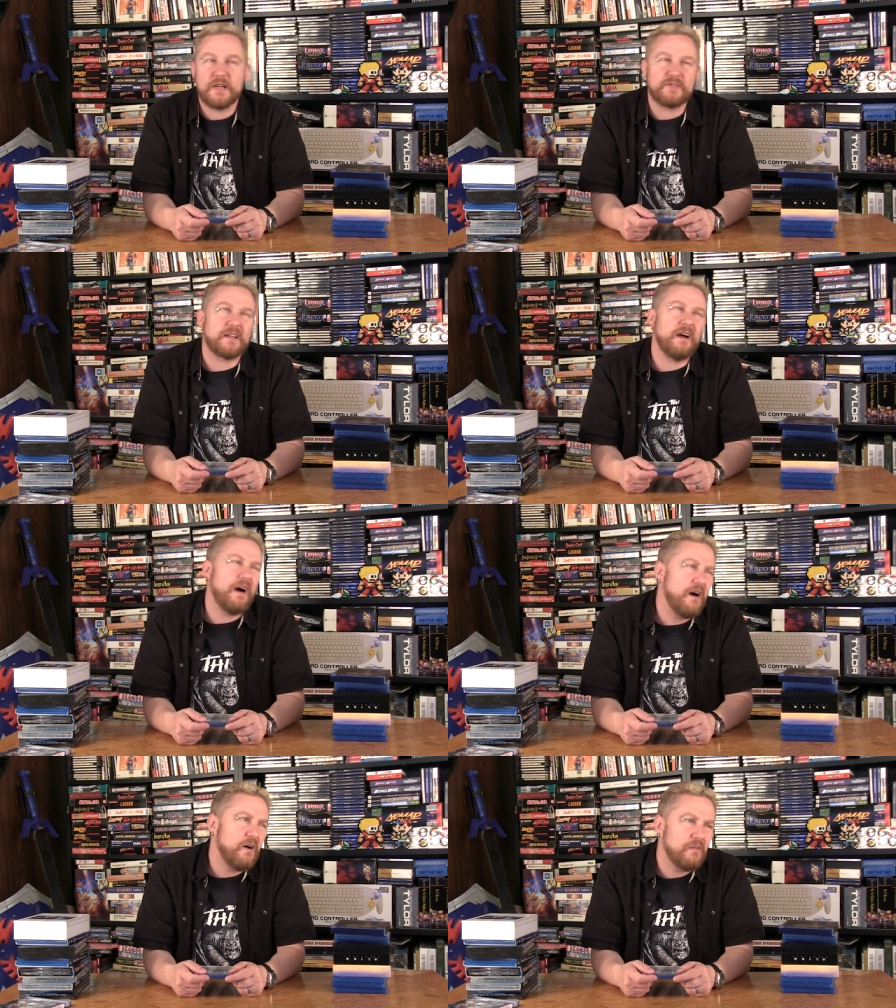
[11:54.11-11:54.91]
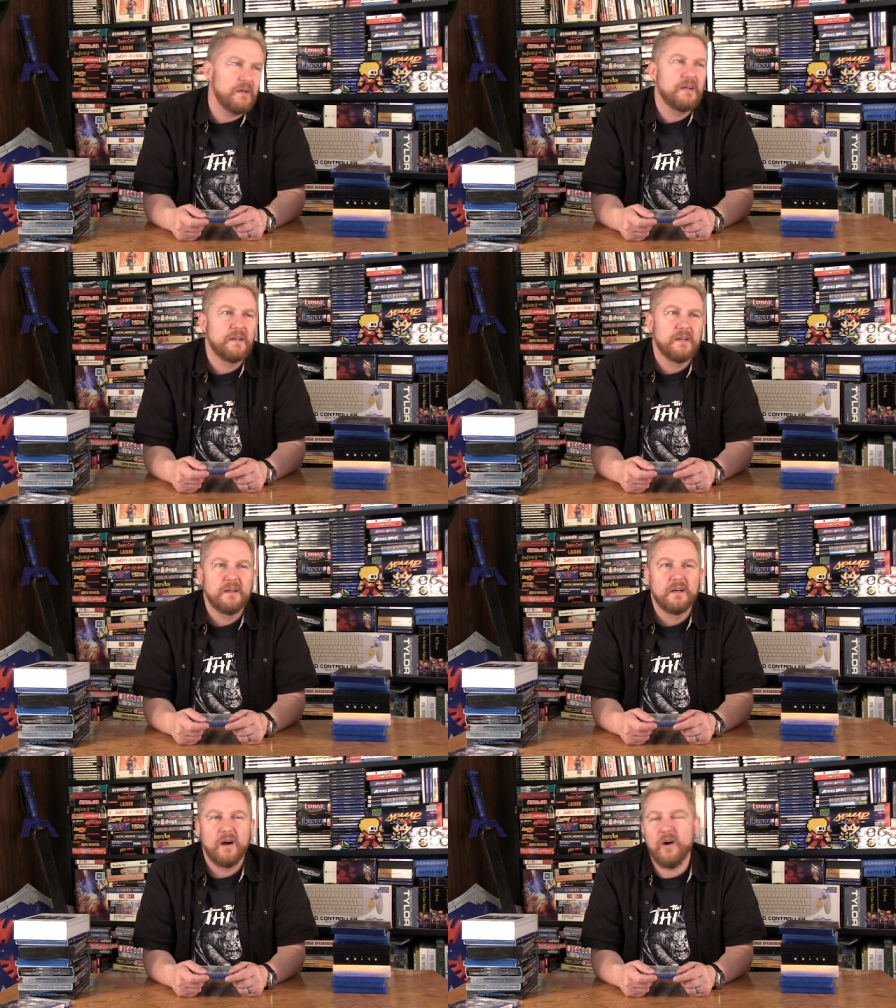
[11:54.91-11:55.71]
I was like, oh,
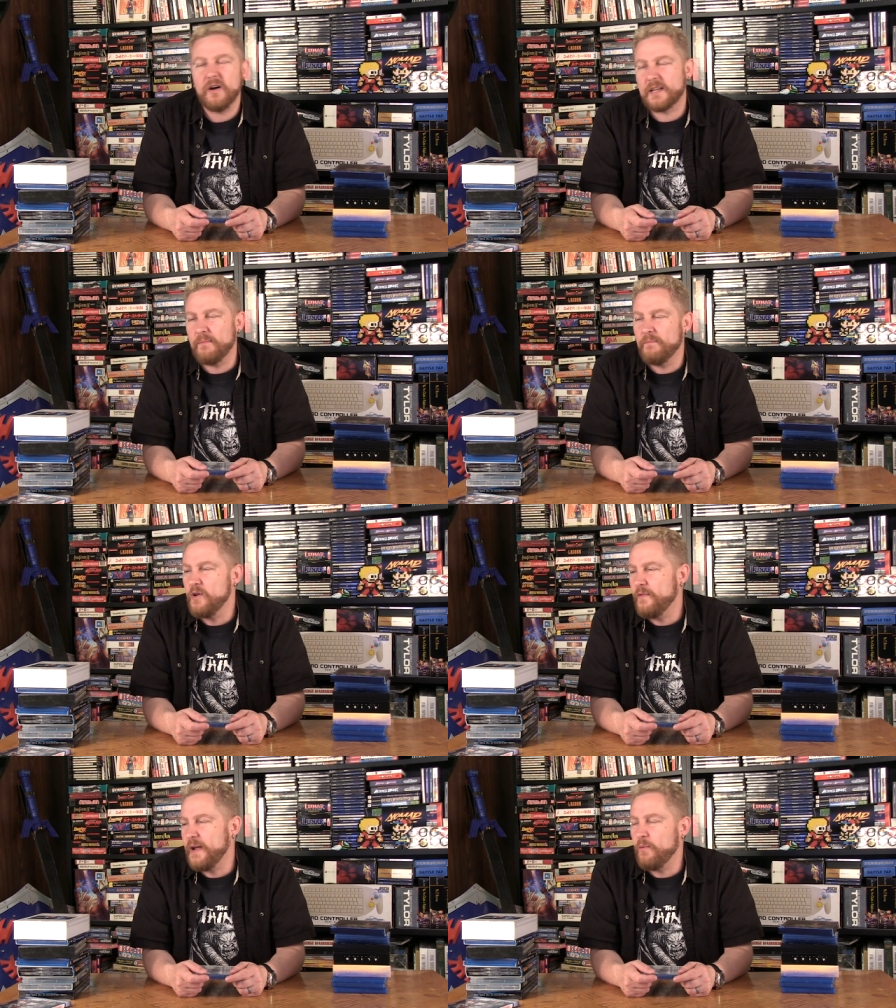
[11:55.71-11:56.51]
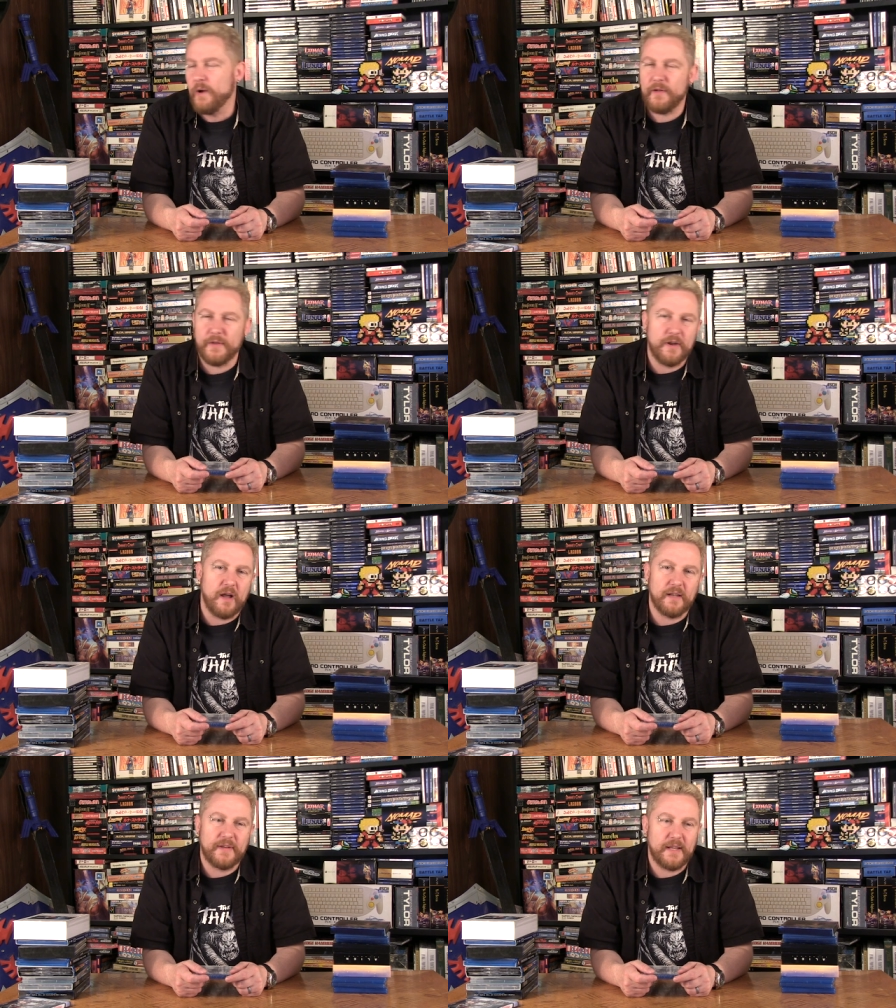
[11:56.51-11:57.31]
oh, some movie where they're
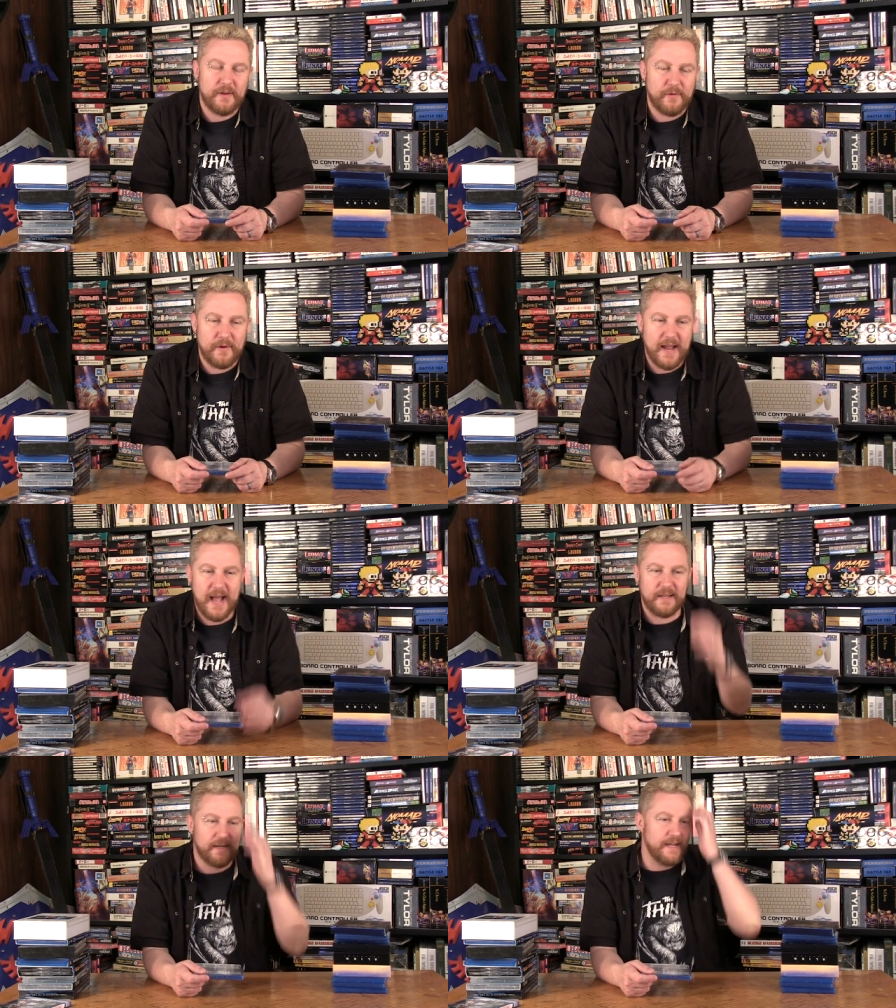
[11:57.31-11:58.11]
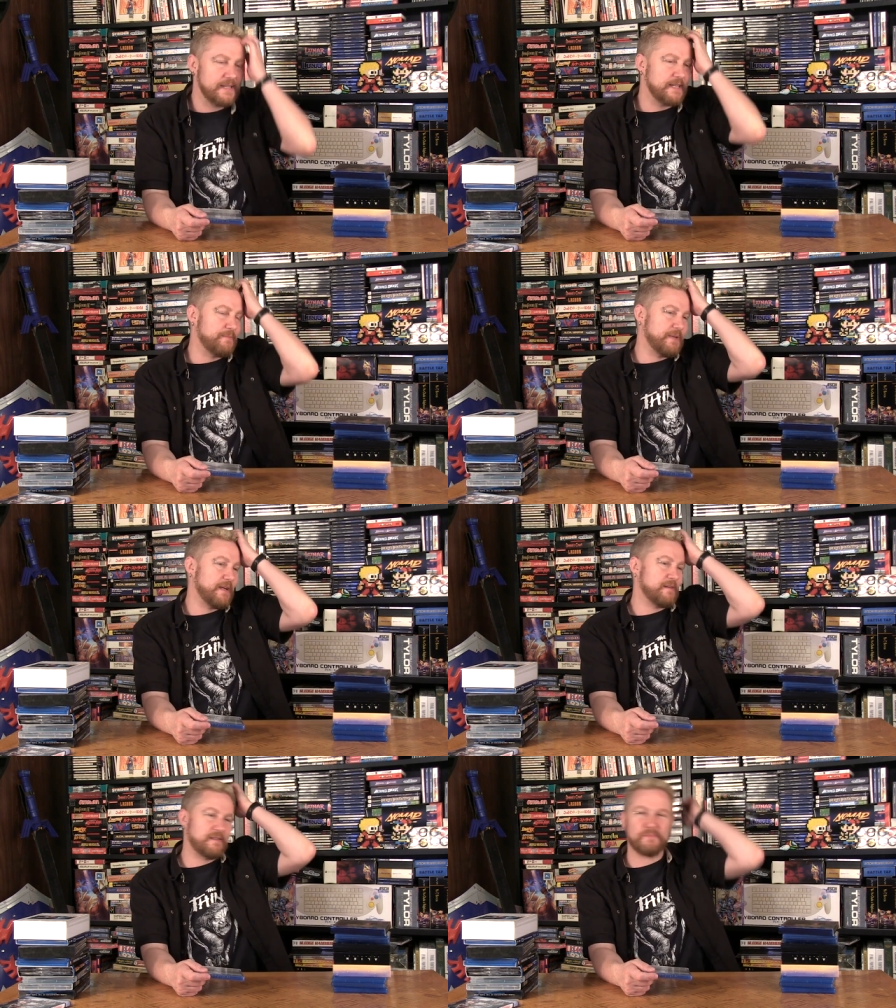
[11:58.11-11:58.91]
not living in their reality. It's
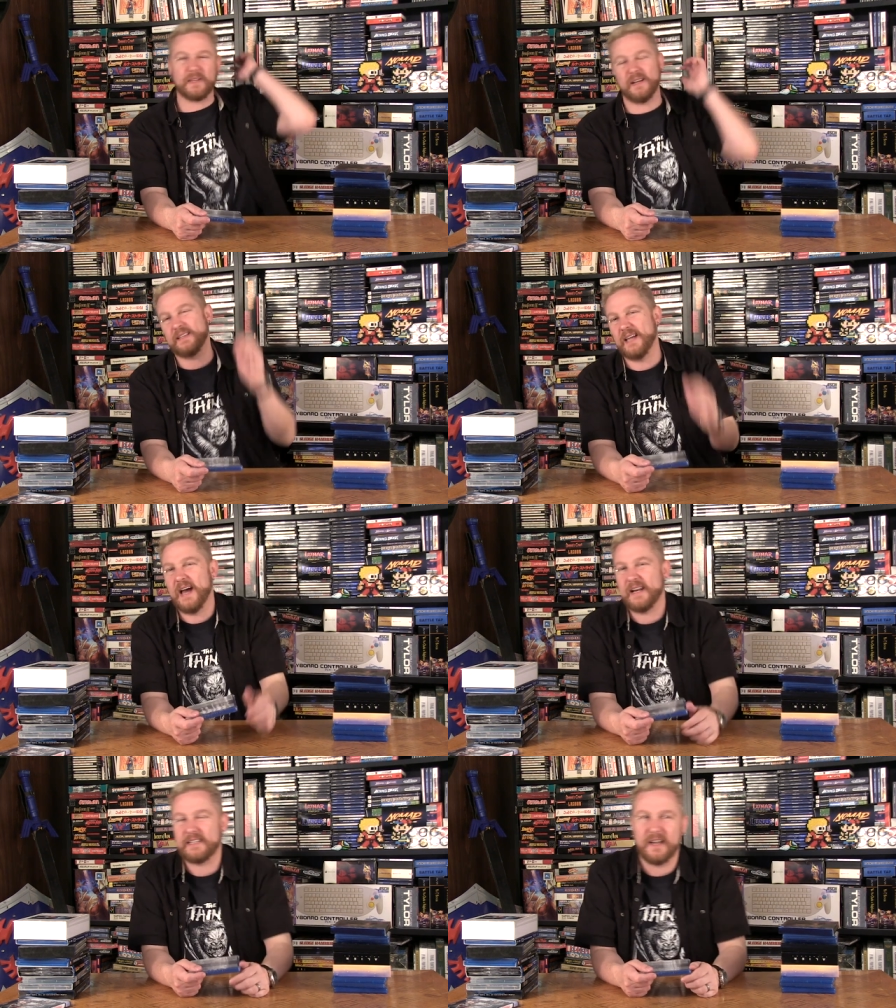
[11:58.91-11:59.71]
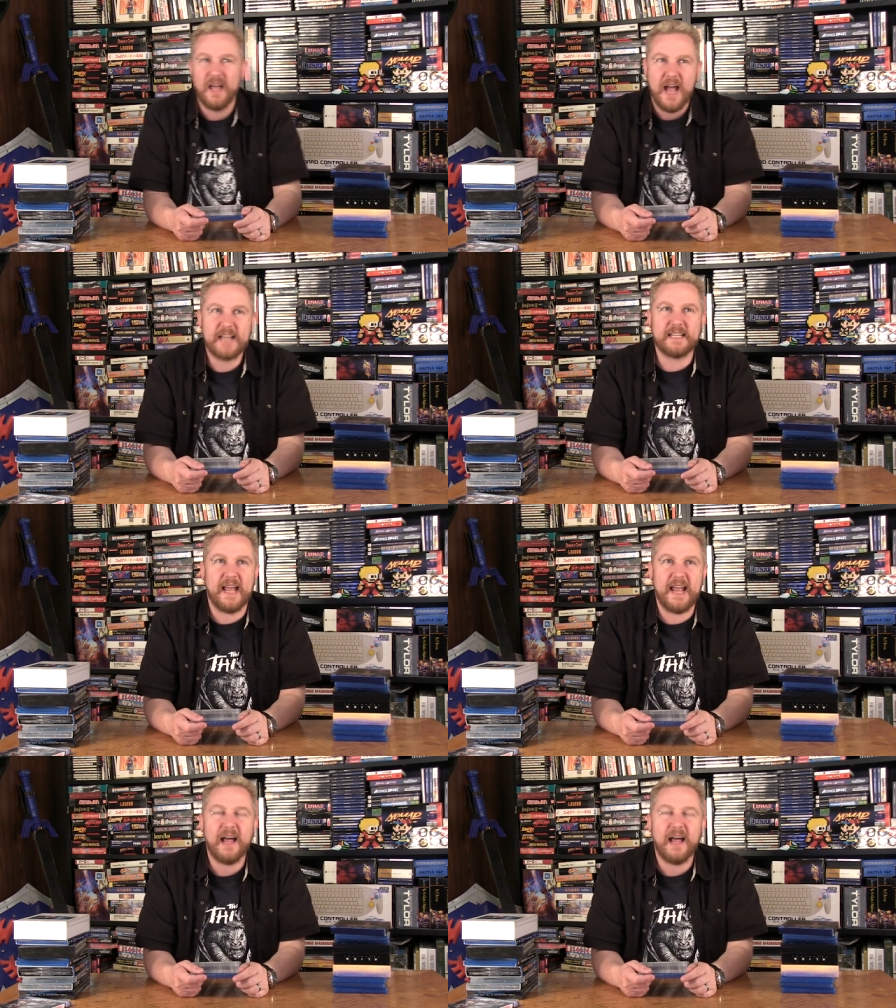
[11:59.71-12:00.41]
something, something like that. It's a, it's an.